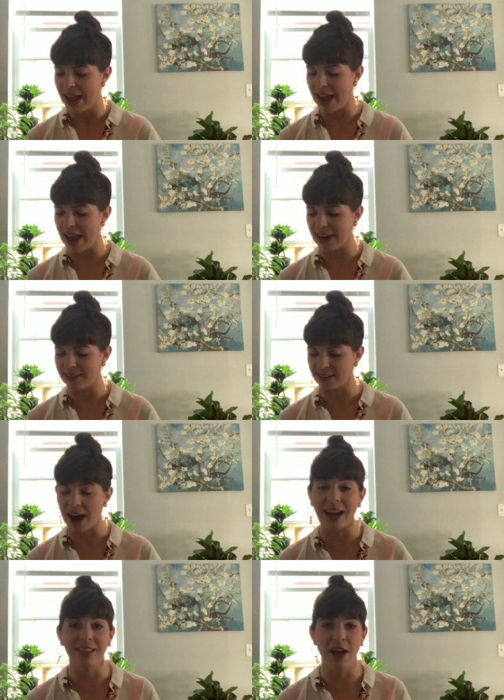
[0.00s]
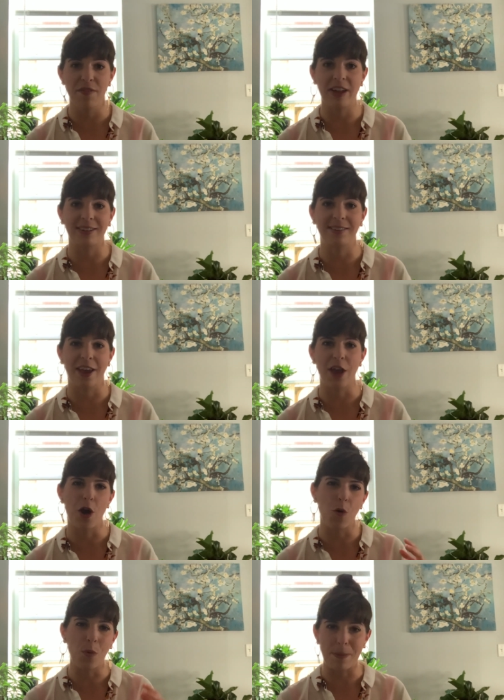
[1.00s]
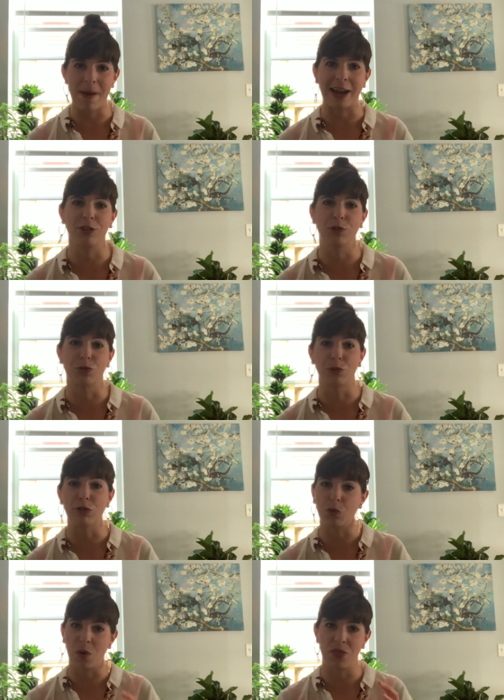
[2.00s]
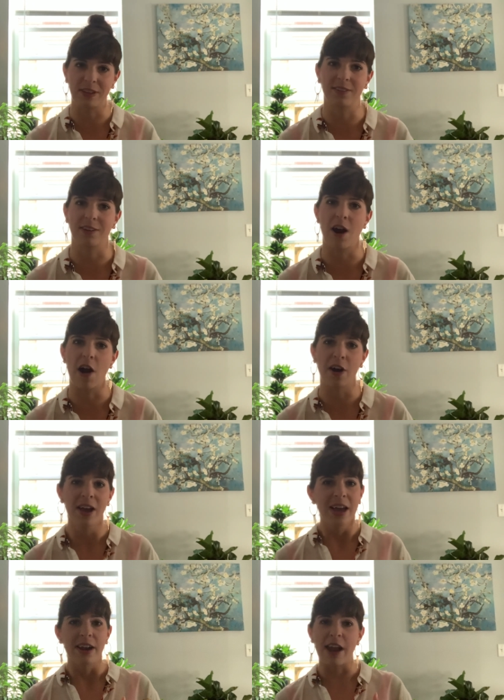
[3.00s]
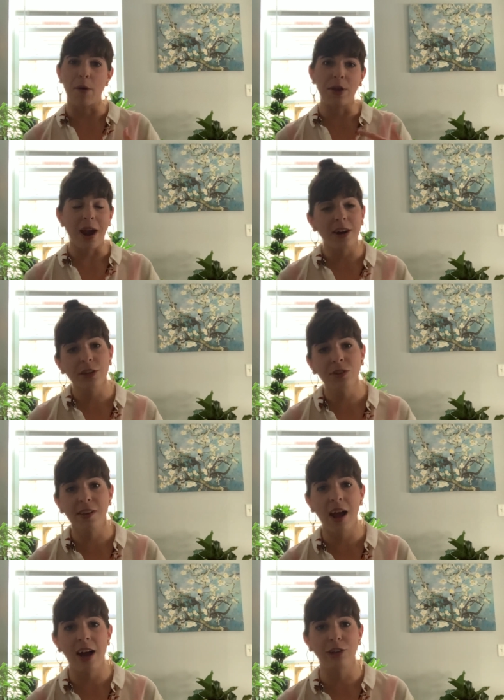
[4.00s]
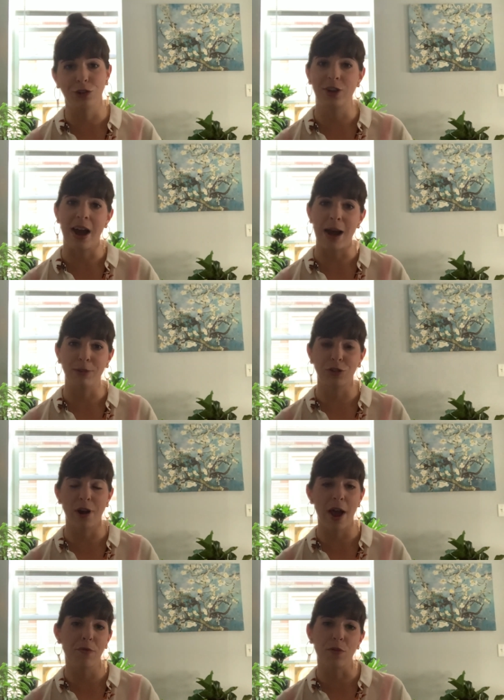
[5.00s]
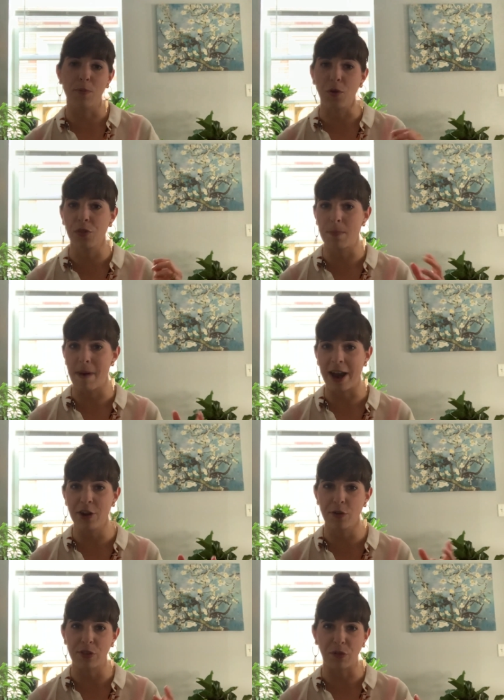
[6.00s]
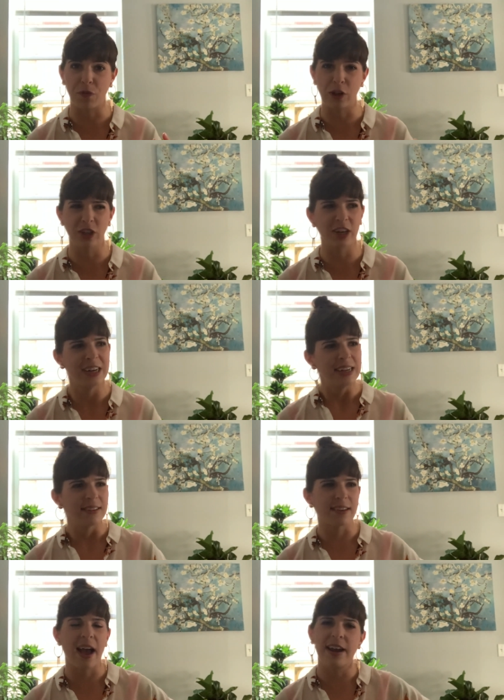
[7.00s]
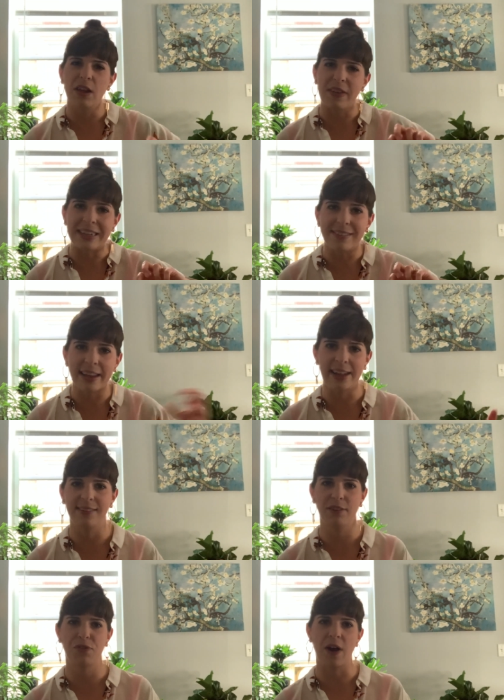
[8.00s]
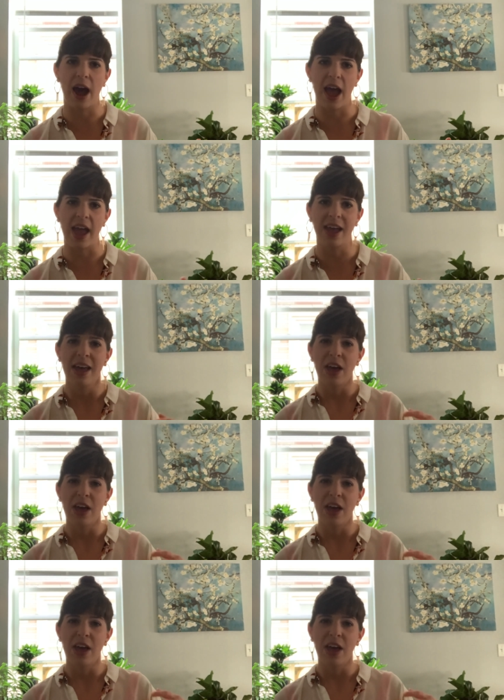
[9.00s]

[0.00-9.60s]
and I love that CAO went back to its roots with this cigar. Now, we are using Honduran Jamastran for both the binder and the filler to kind of intensify